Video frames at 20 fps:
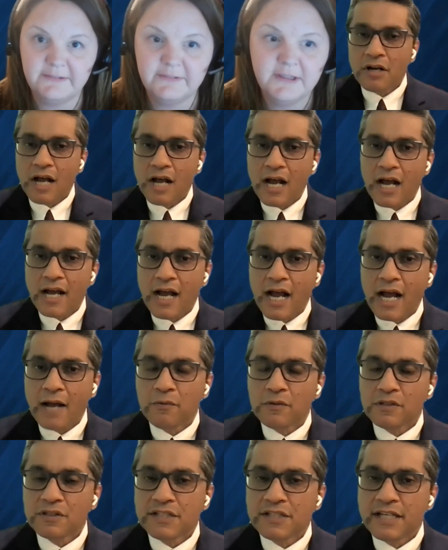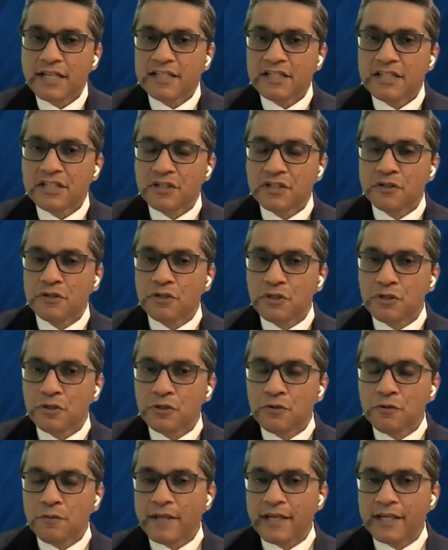Again, I will say this to
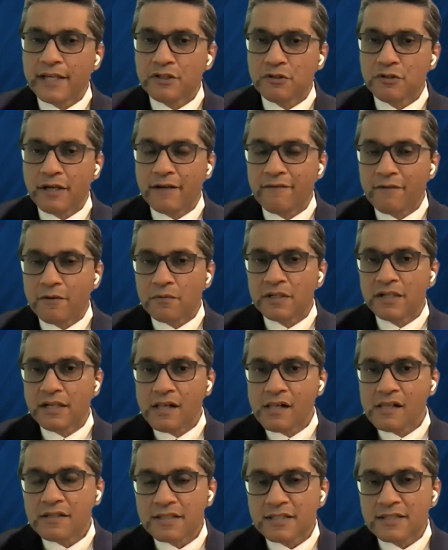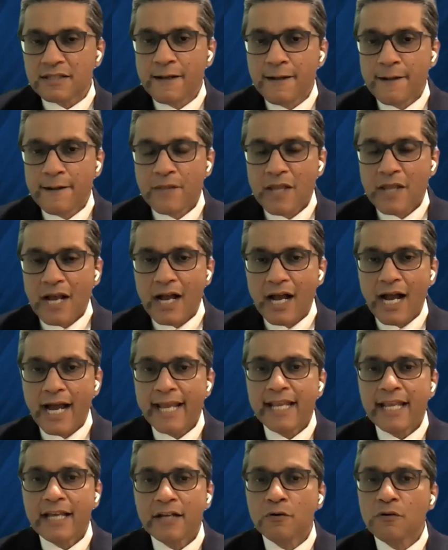you and to everyone else.
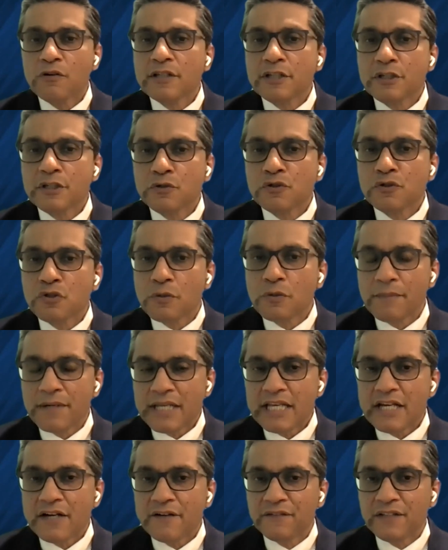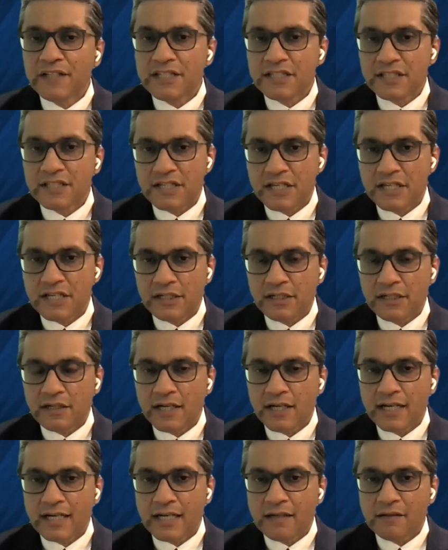I can only do so many of these in a
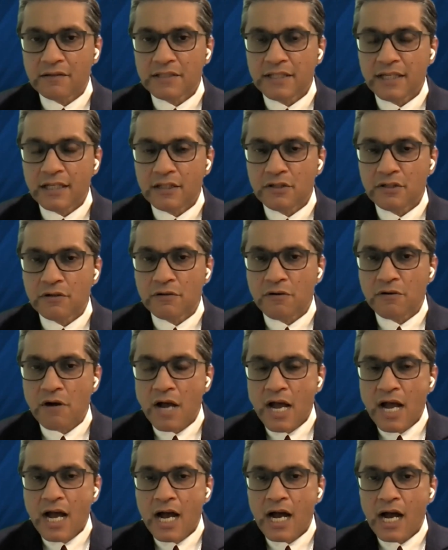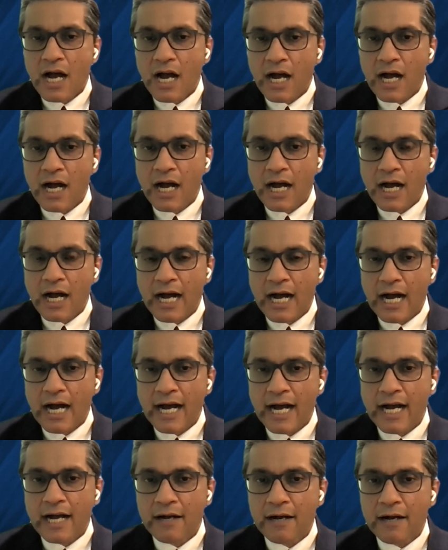year. And I'll tell you,
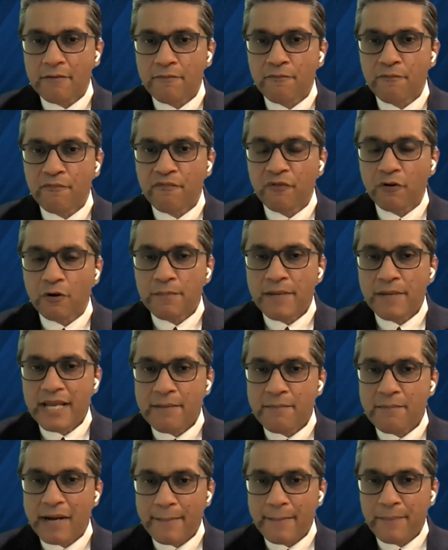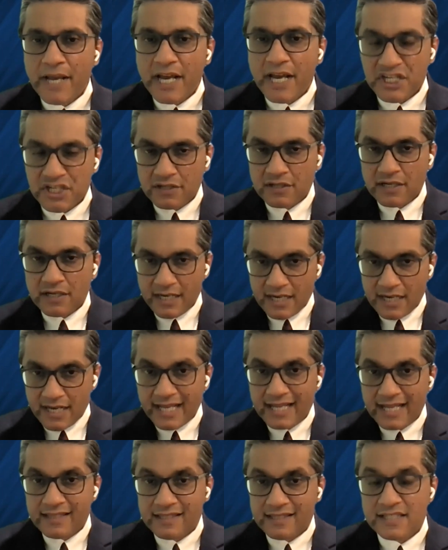for me, my passion, and
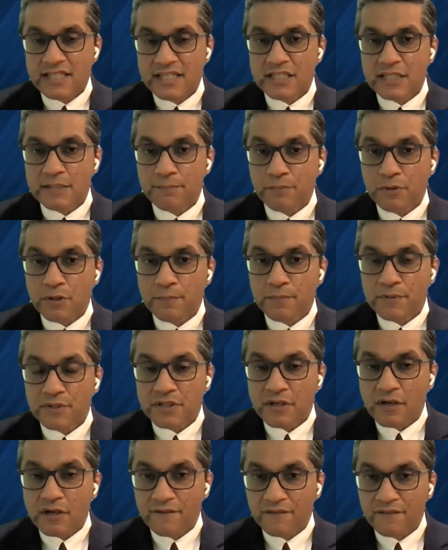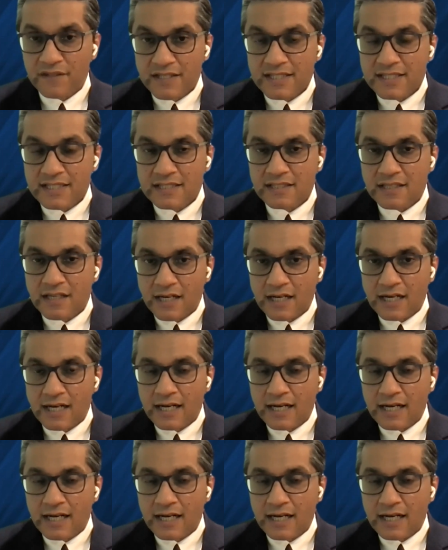again, this is the purpose of this